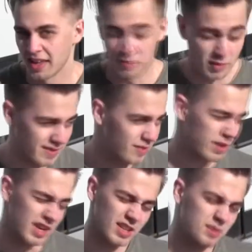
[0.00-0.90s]
Like, when we were
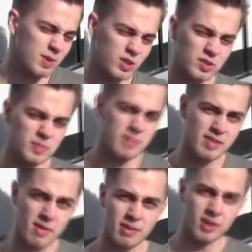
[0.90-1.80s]
kids, we used to spin
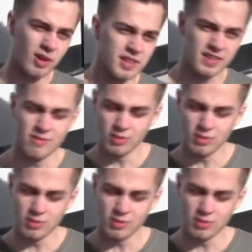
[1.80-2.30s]
Beyblade all the time.